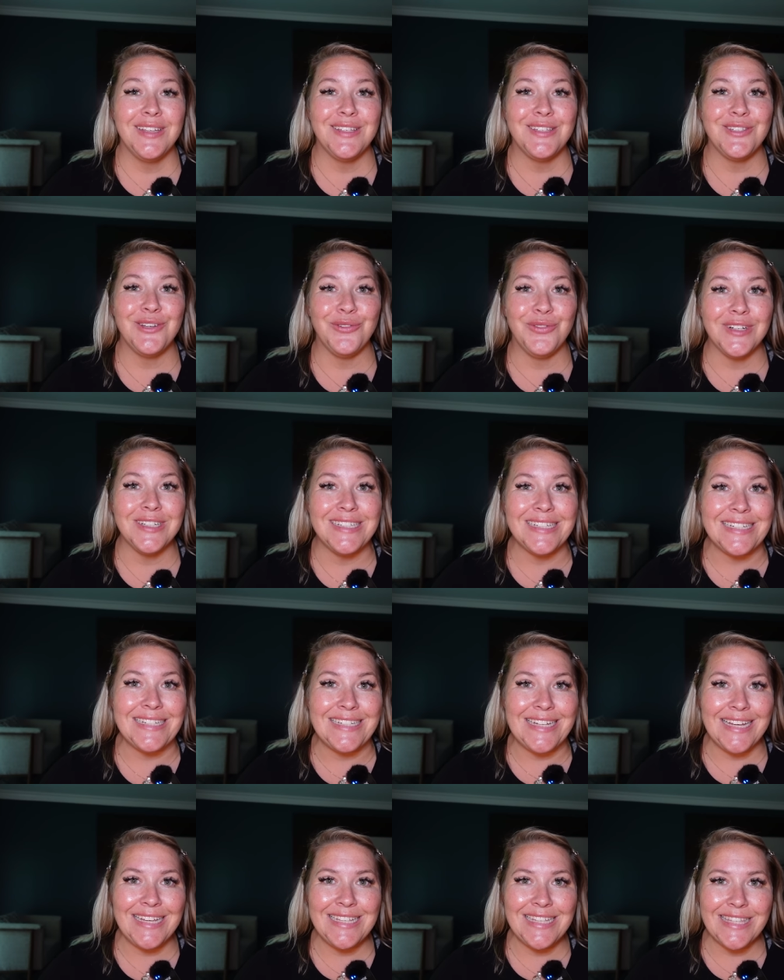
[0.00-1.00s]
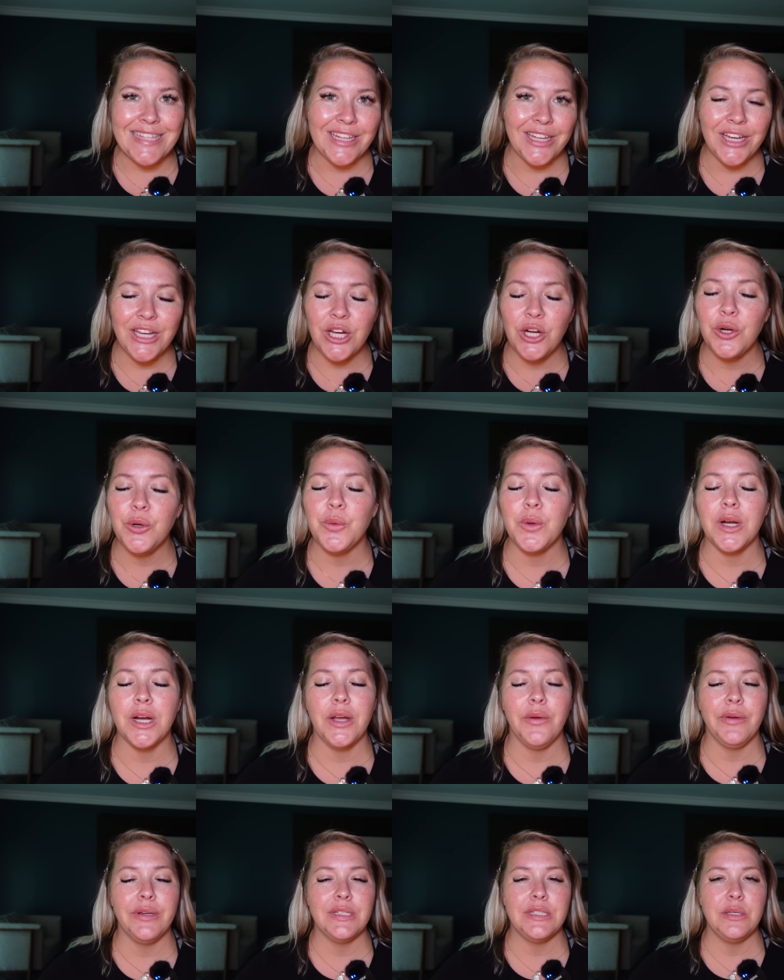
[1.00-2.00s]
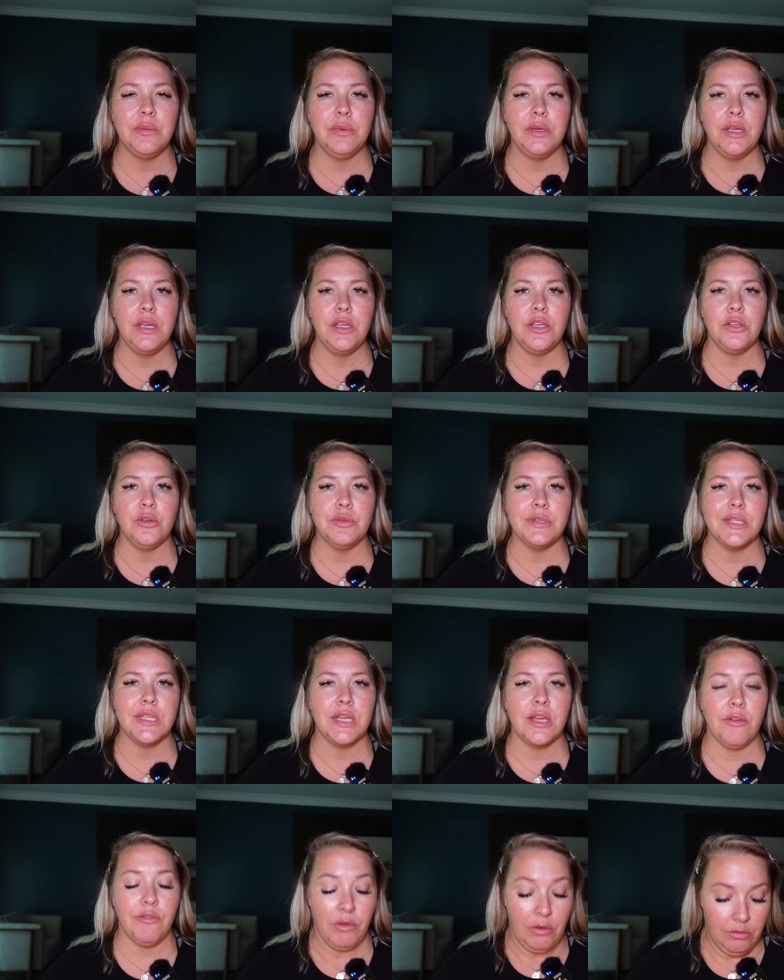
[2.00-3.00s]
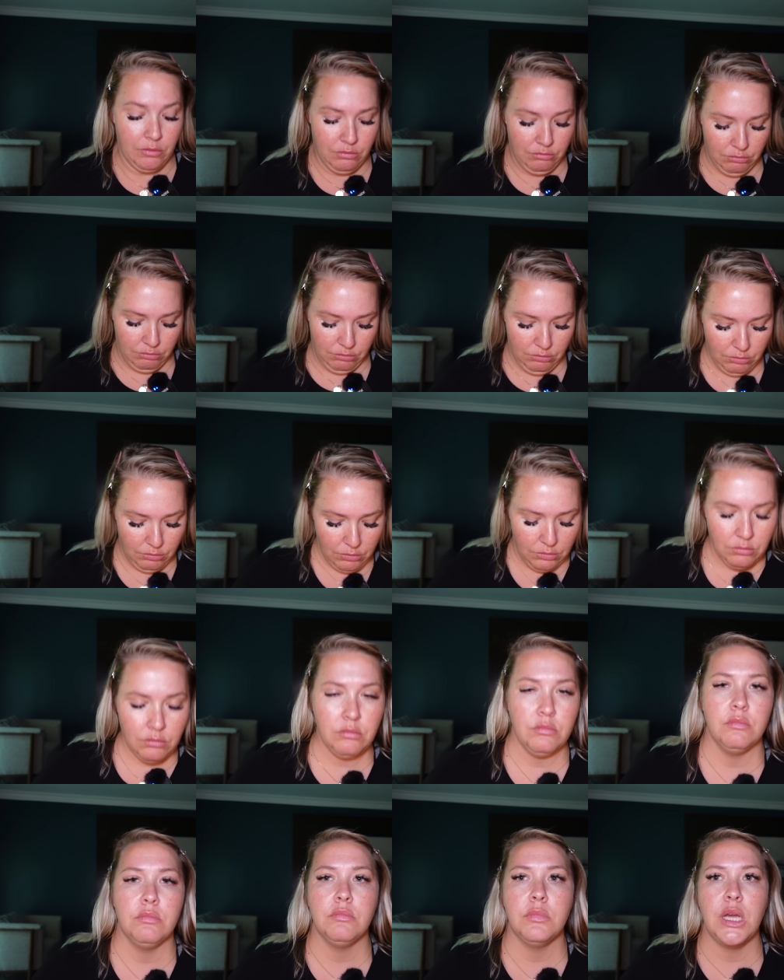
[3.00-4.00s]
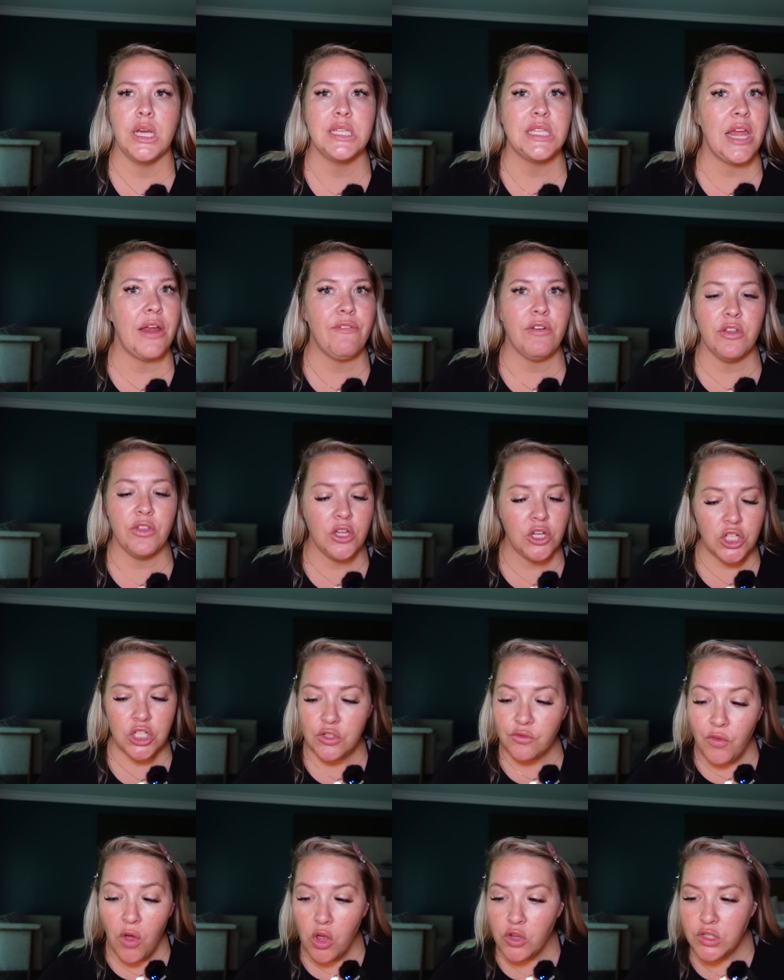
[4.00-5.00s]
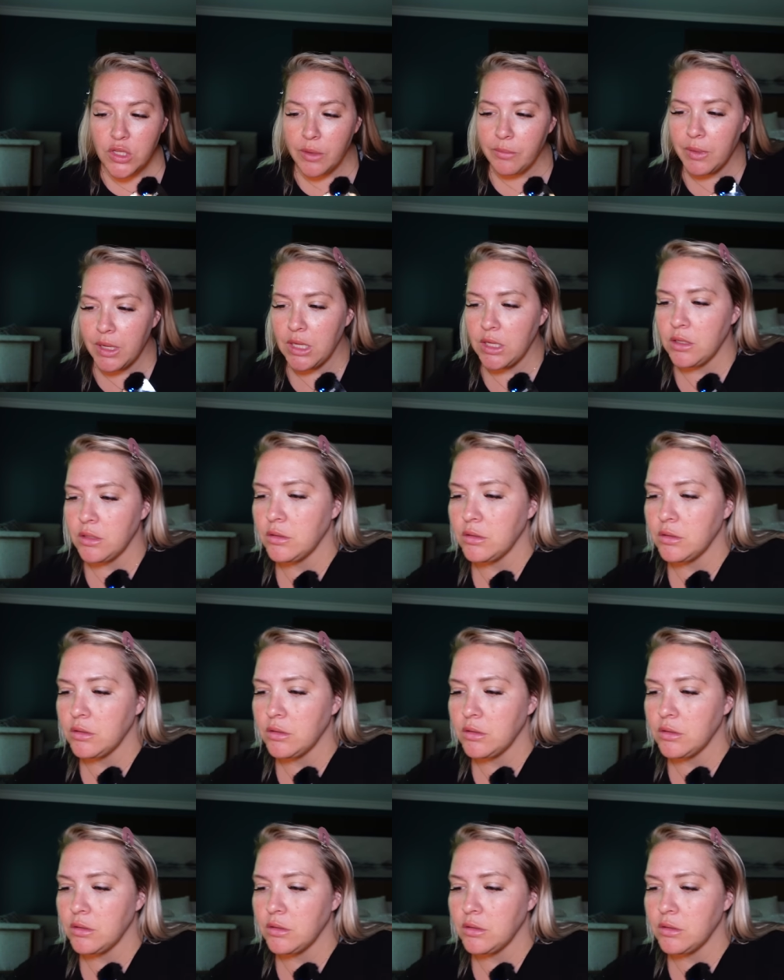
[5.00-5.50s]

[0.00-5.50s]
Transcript: So for today's look, we're going to be using, everything just falls on me.